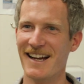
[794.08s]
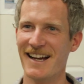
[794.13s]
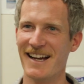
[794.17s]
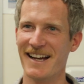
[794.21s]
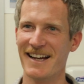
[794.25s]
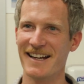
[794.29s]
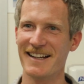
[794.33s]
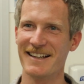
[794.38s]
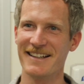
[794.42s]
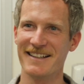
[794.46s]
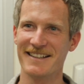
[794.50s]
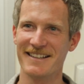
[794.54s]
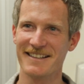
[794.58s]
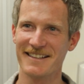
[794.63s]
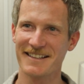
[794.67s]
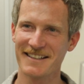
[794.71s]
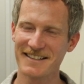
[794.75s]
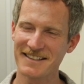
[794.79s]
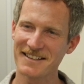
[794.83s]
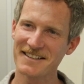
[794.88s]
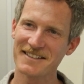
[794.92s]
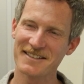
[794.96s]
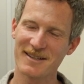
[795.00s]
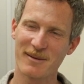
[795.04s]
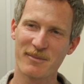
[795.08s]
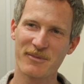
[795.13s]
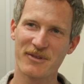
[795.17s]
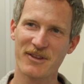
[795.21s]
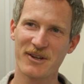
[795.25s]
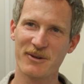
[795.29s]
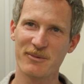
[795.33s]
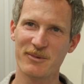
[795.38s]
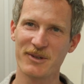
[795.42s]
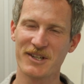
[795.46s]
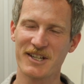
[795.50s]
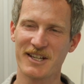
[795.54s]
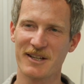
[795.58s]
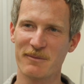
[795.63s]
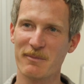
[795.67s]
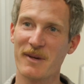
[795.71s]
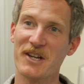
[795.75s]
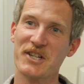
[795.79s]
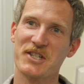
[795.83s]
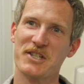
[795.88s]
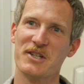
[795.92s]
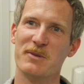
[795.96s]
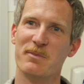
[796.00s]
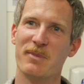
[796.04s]
and this is something we can
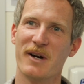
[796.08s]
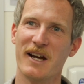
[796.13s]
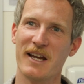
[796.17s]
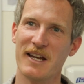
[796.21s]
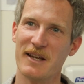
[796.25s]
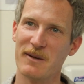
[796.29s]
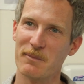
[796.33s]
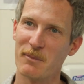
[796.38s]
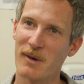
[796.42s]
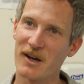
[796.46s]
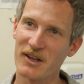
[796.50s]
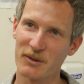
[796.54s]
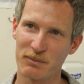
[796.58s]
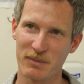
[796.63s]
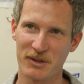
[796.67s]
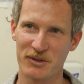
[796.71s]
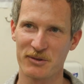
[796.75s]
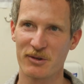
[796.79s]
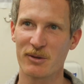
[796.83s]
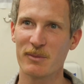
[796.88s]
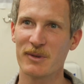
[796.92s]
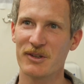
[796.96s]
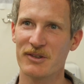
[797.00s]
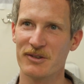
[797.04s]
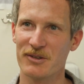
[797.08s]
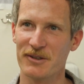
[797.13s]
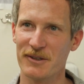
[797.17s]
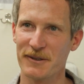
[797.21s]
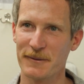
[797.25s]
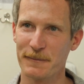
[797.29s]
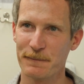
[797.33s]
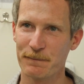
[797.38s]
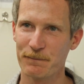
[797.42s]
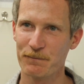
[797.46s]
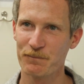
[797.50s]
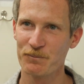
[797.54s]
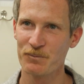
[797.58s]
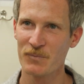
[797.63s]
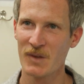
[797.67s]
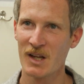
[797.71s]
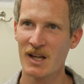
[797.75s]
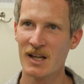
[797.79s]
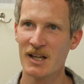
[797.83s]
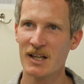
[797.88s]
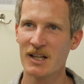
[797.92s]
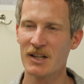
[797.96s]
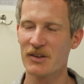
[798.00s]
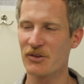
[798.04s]
measure by mass spectrometry.
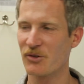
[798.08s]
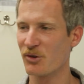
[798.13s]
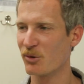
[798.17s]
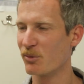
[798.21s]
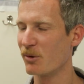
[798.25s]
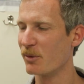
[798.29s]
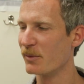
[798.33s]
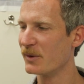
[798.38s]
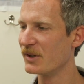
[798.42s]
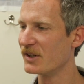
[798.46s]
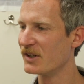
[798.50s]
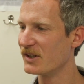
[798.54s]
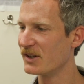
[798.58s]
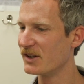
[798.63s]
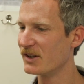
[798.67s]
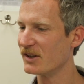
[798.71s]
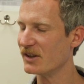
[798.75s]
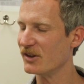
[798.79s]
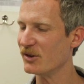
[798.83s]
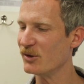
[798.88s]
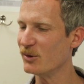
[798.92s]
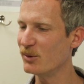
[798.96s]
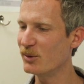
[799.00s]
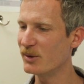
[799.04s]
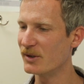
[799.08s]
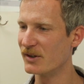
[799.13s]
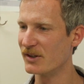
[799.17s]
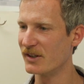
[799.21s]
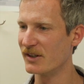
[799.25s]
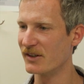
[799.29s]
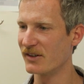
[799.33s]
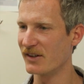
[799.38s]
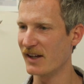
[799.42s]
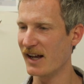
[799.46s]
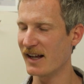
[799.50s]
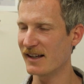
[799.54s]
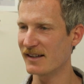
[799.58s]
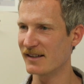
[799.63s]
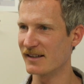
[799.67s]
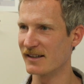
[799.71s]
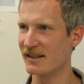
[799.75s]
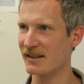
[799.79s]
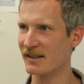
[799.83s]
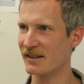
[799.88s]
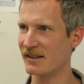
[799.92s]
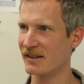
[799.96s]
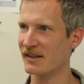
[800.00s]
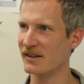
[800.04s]
And so what we do in these
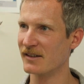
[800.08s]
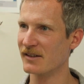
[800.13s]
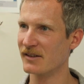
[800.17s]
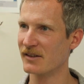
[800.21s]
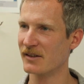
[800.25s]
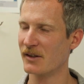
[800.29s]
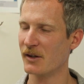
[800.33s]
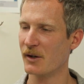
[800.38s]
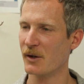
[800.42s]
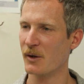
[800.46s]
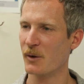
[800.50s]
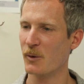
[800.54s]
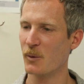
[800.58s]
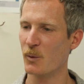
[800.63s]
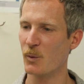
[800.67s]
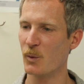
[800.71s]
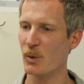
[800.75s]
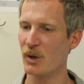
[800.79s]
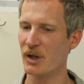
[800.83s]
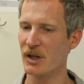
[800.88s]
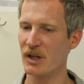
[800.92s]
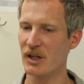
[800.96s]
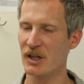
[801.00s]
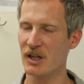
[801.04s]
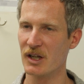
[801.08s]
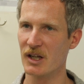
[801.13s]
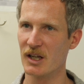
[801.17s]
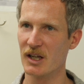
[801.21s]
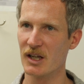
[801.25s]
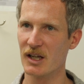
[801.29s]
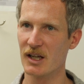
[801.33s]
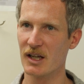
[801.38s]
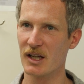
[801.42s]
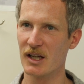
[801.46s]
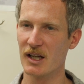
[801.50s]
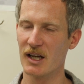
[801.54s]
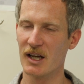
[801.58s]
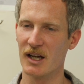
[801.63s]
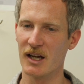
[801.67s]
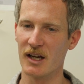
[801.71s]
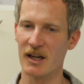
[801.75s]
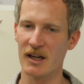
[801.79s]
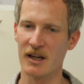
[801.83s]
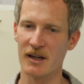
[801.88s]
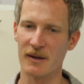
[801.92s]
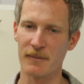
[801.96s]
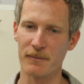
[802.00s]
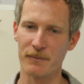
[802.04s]
assays is we
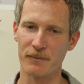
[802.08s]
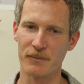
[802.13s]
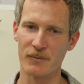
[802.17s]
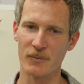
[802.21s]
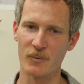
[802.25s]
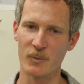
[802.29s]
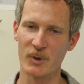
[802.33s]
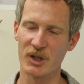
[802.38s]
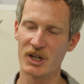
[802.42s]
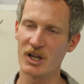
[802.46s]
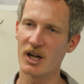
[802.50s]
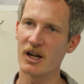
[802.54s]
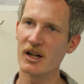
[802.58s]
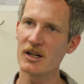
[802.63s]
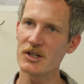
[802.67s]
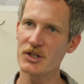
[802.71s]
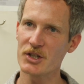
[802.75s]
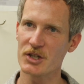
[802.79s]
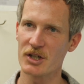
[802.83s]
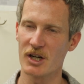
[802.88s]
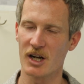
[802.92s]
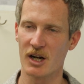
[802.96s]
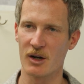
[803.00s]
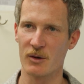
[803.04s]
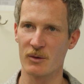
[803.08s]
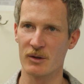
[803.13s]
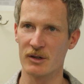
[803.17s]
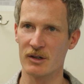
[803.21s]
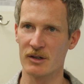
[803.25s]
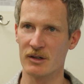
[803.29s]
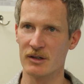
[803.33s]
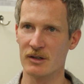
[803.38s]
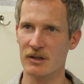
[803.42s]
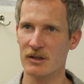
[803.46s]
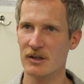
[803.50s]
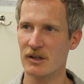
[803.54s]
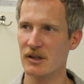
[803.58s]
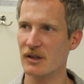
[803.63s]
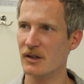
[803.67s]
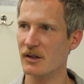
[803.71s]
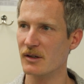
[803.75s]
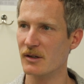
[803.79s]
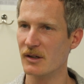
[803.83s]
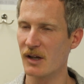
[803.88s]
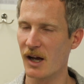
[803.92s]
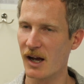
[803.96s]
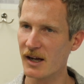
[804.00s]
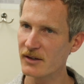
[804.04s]
culture our
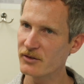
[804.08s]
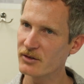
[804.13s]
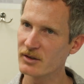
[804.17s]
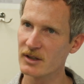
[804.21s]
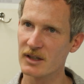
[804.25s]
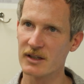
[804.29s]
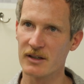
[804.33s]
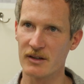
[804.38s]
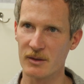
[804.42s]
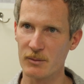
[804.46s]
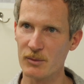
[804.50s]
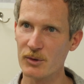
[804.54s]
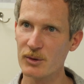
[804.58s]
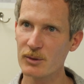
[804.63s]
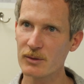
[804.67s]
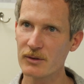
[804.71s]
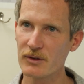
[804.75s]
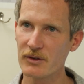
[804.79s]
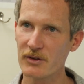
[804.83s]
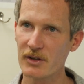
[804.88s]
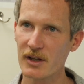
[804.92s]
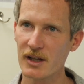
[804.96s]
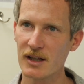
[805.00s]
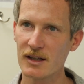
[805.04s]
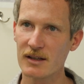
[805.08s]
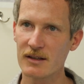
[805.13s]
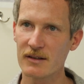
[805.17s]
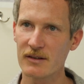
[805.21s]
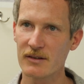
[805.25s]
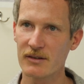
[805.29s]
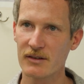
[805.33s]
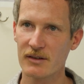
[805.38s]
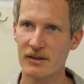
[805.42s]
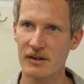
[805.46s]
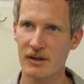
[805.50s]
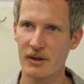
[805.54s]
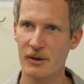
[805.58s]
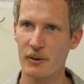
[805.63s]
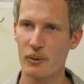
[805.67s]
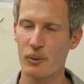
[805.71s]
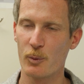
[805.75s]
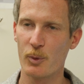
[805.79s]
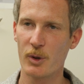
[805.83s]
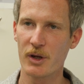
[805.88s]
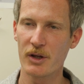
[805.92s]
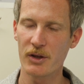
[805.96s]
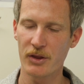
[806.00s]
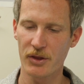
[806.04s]
isolated immune cells
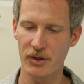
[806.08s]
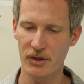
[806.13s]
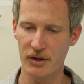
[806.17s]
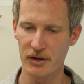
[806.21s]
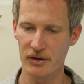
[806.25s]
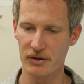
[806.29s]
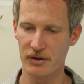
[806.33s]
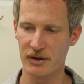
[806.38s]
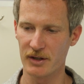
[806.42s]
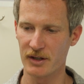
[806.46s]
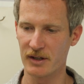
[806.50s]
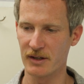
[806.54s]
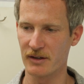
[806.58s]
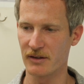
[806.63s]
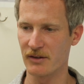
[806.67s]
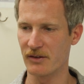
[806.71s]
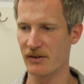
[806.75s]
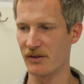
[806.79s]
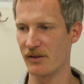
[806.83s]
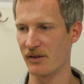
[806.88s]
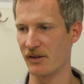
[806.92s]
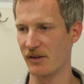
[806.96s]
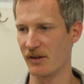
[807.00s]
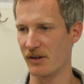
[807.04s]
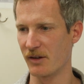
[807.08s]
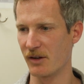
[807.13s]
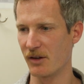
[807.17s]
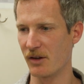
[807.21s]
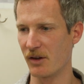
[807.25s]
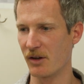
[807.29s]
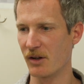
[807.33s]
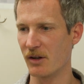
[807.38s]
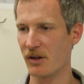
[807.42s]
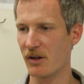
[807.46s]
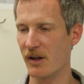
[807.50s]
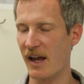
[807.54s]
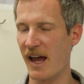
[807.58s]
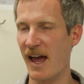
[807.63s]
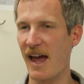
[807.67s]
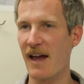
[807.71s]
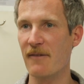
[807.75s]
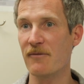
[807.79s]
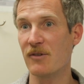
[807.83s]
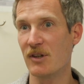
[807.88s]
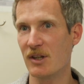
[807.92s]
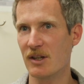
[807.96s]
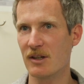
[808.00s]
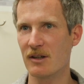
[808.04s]
with this
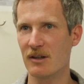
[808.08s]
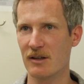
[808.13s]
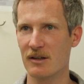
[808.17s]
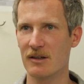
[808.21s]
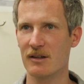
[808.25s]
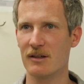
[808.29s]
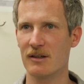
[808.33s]
heavy